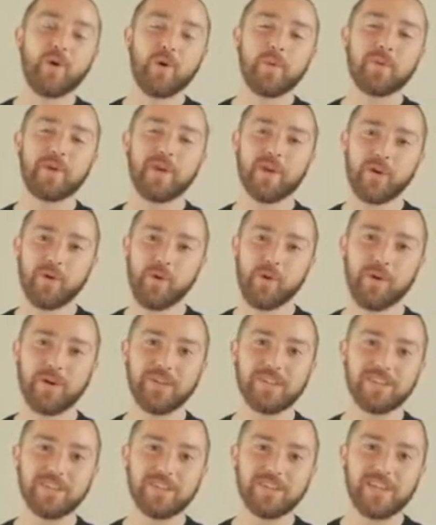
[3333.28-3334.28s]
orbiting
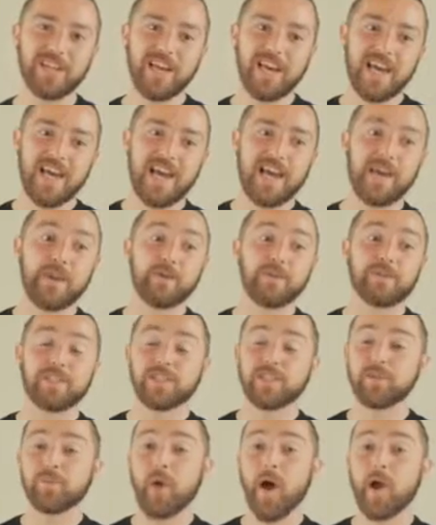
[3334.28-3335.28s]
coins, and it was
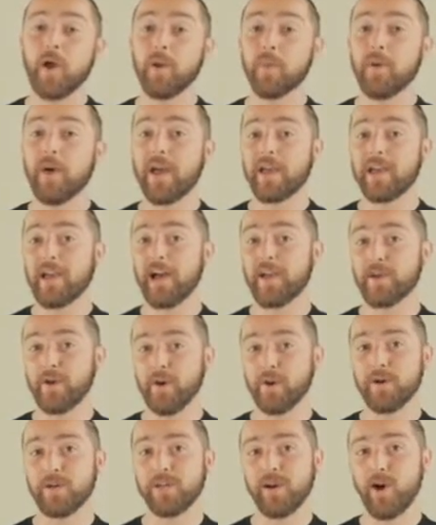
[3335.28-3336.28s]
inspired by
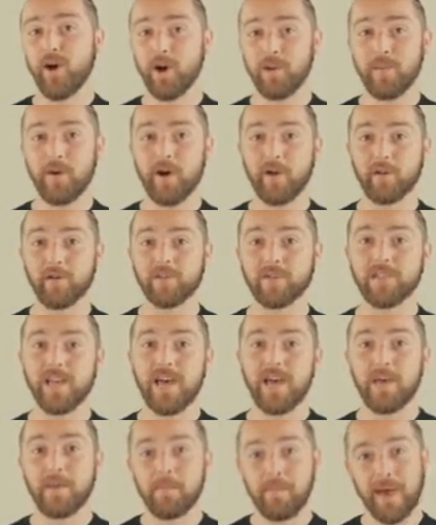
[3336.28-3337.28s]
Kainoa Harbottle's
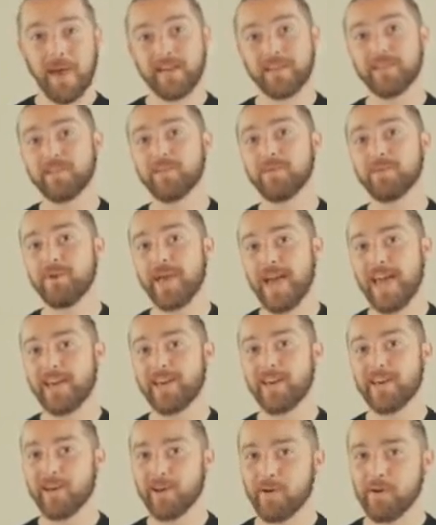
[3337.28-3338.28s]
pendulum
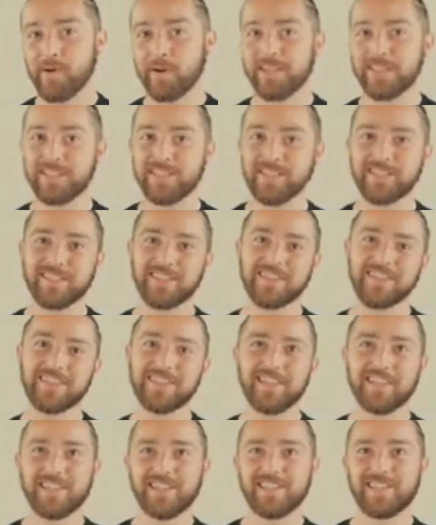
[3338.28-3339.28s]
hanging coins.
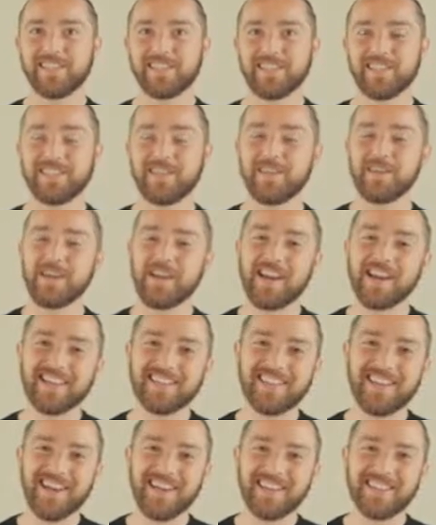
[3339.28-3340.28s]
See, it
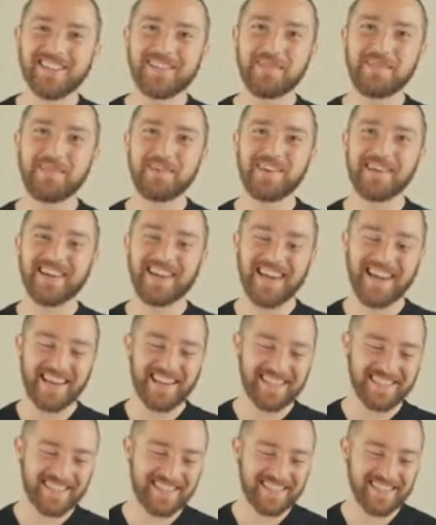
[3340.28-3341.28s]
has a similar
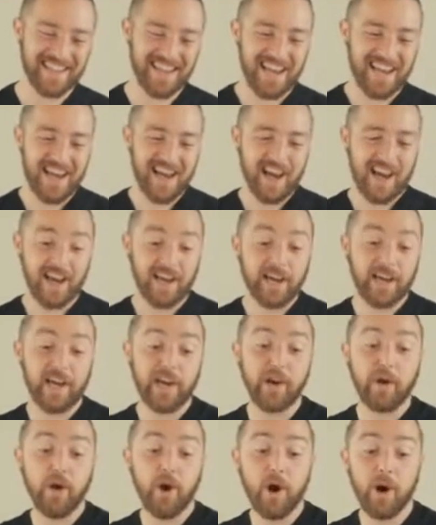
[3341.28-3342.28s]
cadence.
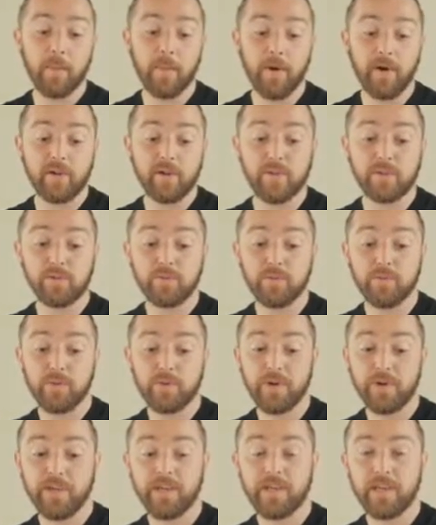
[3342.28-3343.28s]
Kainoa Harbottle has
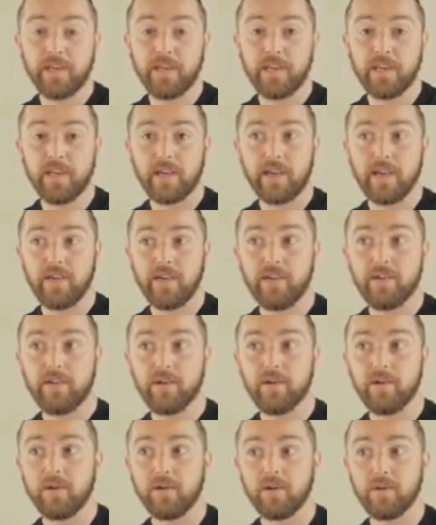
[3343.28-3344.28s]
really kind
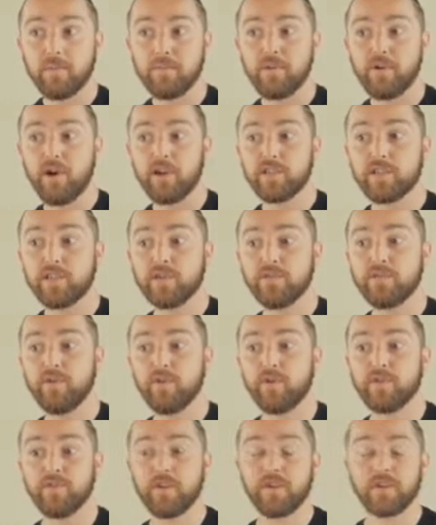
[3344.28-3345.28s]
of brought to the
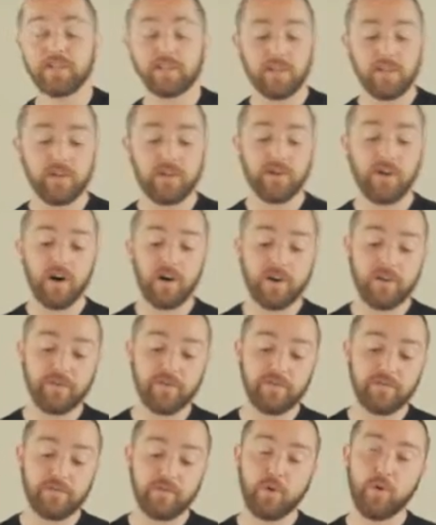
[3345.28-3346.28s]
forefront a lot
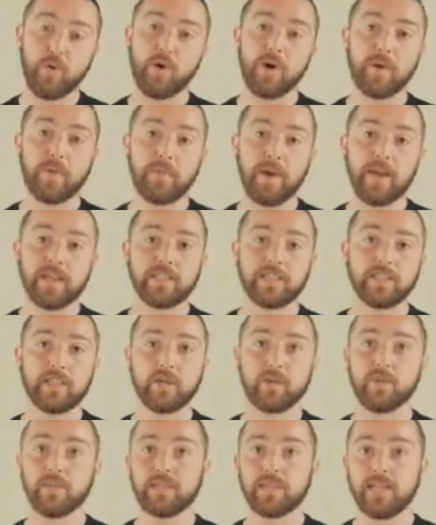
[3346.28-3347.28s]
of coin
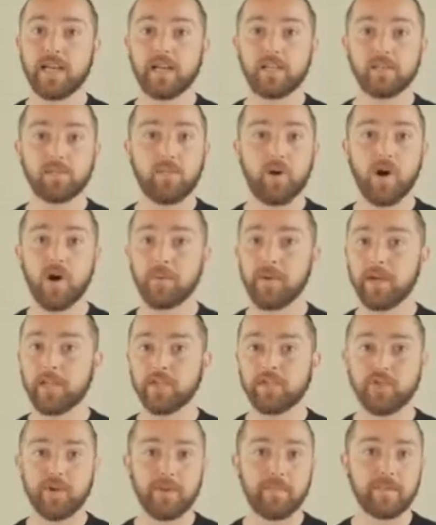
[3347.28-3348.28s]
magic with Downs palm,
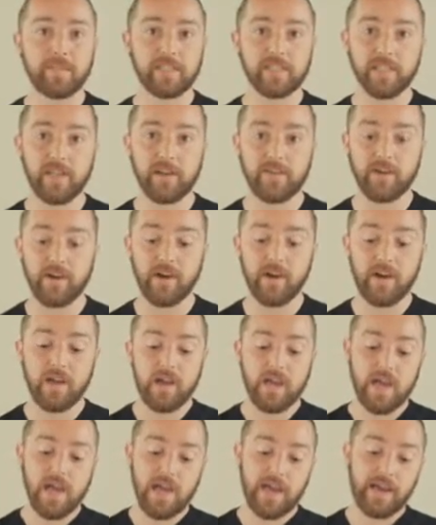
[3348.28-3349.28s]
edge grip, etc.
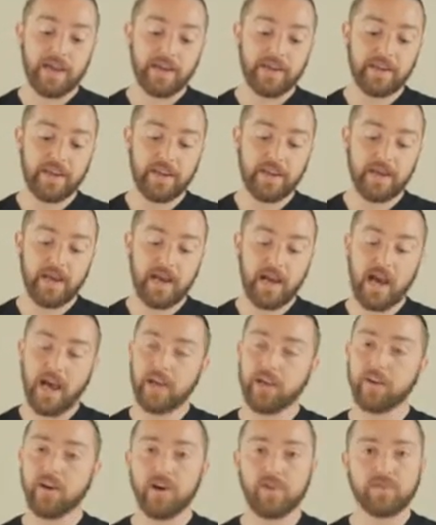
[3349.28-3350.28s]
And
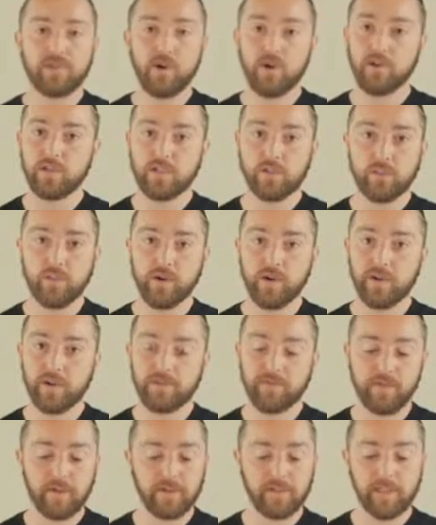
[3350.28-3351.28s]
I loved all his work,
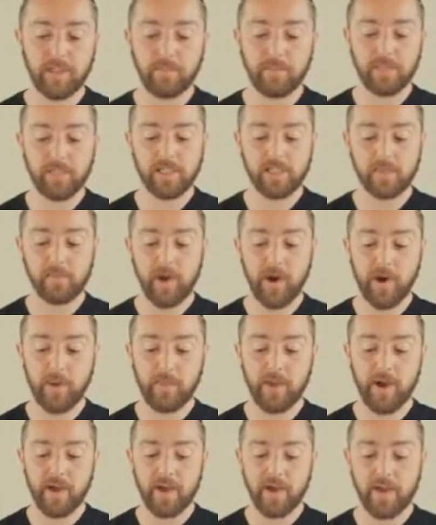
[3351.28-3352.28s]
felt deeply inspired
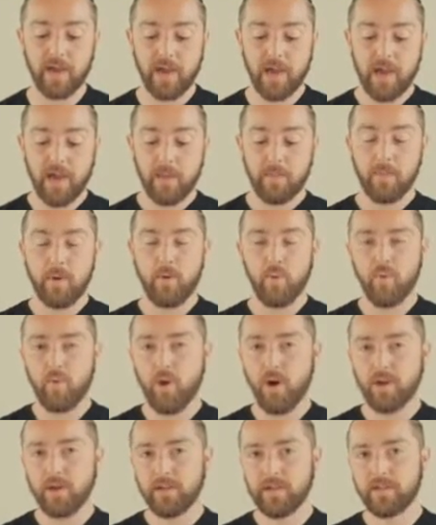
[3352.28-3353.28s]
by it, but
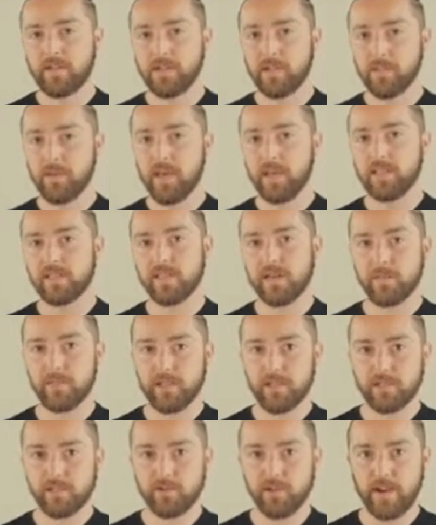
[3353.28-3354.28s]
wanted to make some
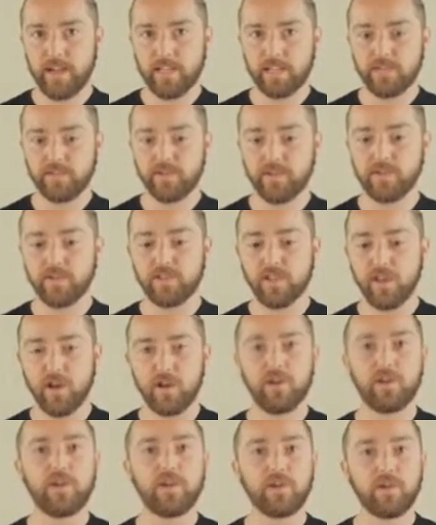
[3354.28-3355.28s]
of the transfers a
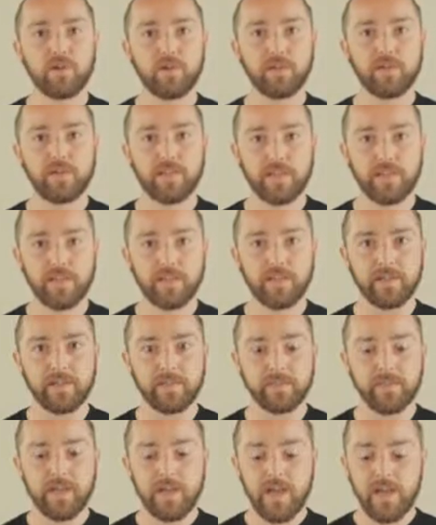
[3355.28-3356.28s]
little cleaner.
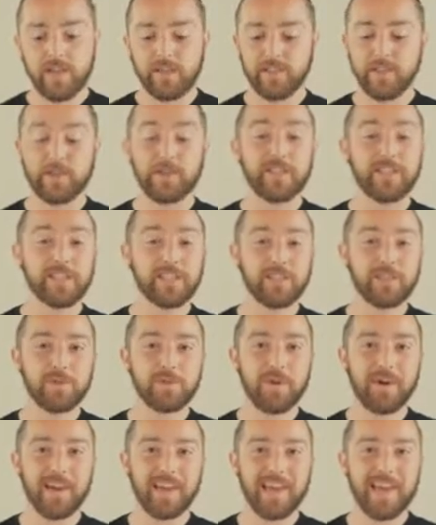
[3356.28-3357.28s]
So this is
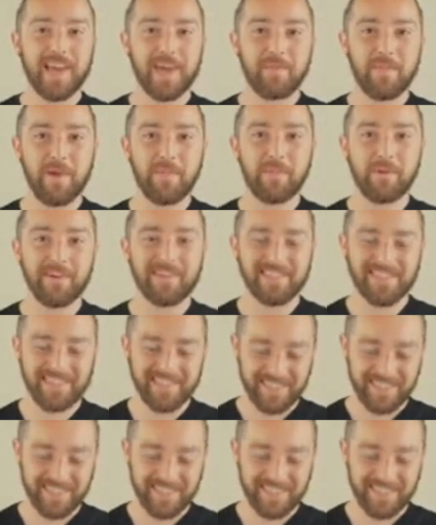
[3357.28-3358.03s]
what I came up with.